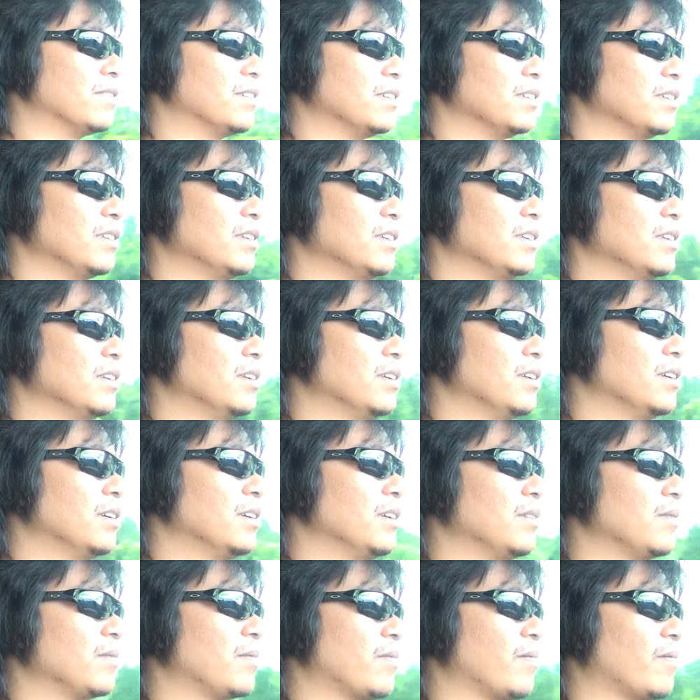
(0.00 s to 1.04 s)
So you
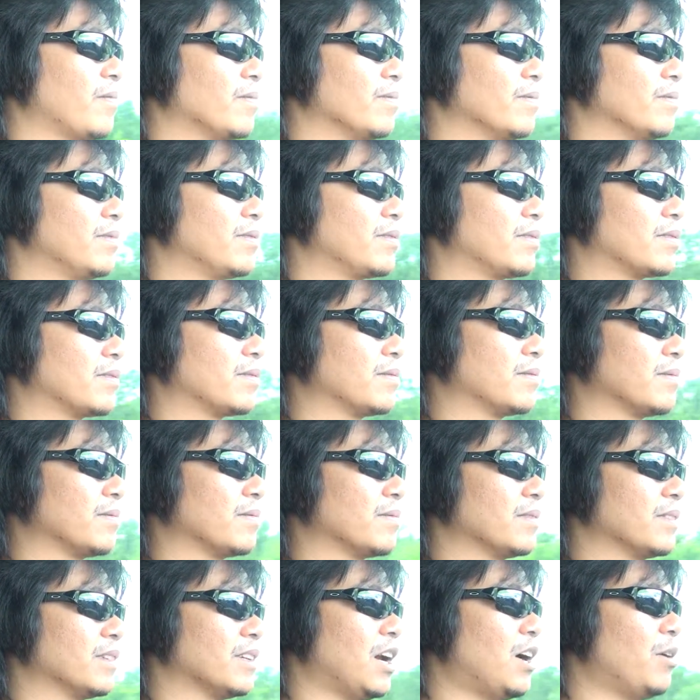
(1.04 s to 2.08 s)
have to see a lot of this
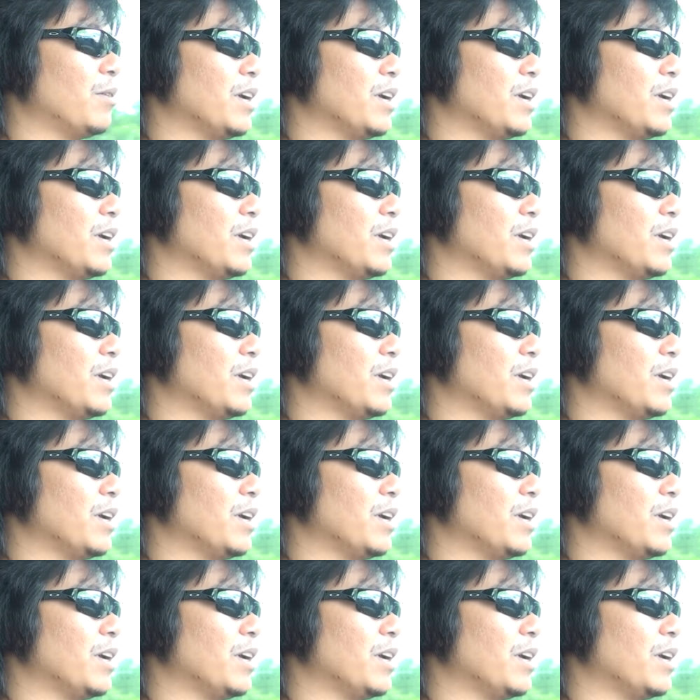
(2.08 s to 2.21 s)
stuff that I'm